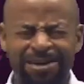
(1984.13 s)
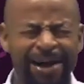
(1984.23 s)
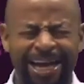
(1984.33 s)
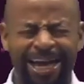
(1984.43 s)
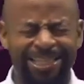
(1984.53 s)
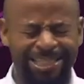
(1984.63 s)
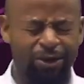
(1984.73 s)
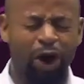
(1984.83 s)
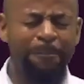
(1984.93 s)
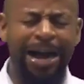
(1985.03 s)

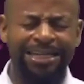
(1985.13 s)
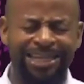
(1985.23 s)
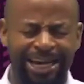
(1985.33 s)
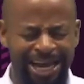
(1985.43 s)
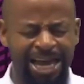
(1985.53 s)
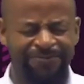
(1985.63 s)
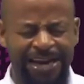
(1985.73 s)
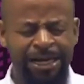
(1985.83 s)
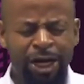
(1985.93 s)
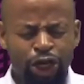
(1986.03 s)
Mudimaka, command a
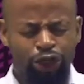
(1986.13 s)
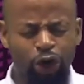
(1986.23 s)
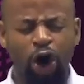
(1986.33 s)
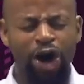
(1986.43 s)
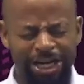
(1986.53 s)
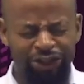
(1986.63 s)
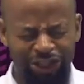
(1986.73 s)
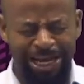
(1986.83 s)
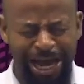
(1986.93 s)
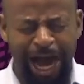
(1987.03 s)
raven to go
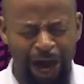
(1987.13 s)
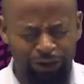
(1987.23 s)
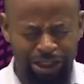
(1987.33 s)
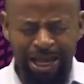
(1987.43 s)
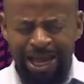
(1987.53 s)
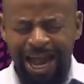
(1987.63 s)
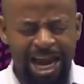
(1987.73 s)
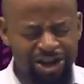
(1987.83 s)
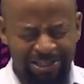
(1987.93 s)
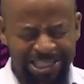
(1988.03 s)
into that house
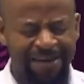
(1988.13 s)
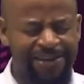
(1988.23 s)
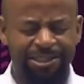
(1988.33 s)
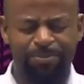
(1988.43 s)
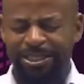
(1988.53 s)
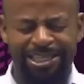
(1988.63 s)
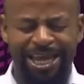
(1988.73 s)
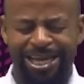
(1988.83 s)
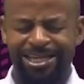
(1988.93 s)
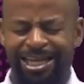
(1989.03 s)
and your servant be
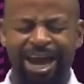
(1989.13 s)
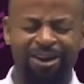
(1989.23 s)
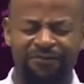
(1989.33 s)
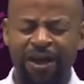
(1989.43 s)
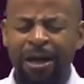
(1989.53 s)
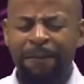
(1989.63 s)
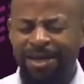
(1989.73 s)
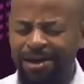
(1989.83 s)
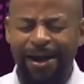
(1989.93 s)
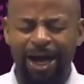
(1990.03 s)
taken care of.
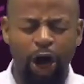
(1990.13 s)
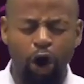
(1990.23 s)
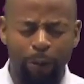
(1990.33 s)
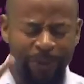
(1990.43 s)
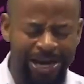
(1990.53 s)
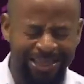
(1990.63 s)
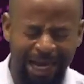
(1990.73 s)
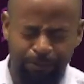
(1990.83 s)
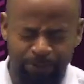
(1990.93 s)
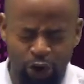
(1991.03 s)
Mudimaka, open
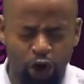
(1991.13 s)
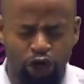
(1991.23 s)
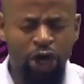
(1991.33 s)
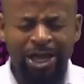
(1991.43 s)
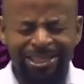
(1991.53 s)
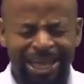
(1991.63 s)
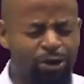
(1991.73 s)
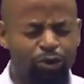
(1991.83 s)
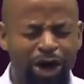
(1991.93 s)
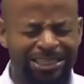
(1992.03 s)
that brook,
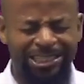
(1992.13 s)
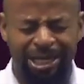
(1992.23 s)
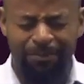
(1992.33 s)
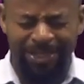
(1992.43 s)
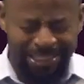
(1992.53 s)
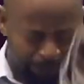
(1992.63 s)
that water shall be